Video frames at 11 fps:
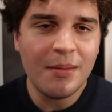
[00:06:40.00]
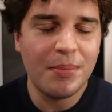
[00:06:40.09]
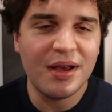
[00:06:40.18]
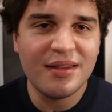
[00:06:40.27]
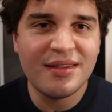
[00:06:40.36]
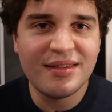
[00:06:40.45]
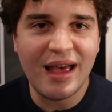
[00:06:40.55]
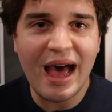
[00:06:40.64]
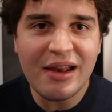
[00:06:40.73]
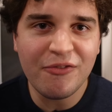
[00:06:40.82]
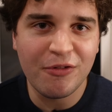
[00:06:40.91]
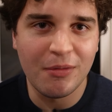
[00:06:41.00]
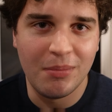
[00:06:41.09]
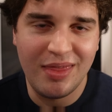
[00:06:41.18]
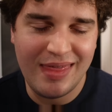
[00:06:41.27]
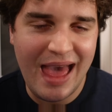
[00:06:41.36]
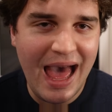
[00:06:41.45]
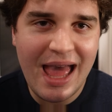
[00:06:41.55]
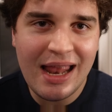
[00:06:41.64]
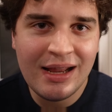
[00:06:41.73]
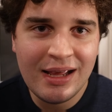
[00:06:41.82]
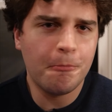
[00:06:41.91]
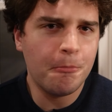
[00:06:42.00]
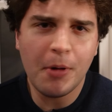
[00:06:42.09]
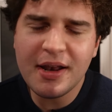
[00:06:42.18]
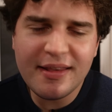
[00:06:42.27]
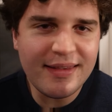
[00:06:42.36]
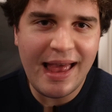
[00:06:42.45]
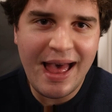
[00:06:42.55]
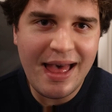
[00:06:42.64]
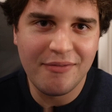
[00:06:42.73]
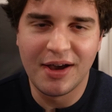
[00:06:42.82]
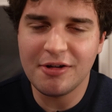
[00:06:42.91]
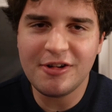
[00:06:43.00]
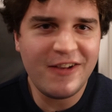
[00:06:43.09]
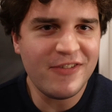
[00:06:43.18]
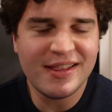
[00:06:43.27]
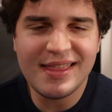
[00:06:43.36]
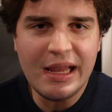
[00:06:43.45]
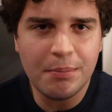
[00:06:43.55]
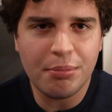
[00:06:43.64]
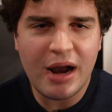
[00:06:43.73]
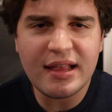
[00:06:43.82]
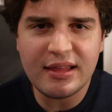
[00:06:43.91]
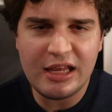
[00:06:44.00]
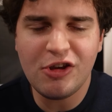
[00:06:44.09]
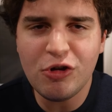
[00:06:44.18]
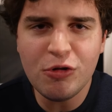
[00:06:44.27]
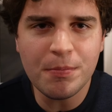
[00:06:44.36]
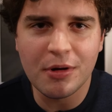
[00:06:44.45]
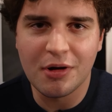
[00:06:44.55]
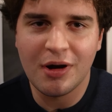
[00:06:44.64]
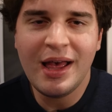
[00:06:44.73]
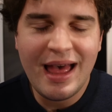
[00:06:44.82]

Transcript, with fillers: But aside from that, what does it have? I don't even think Bradley Cooper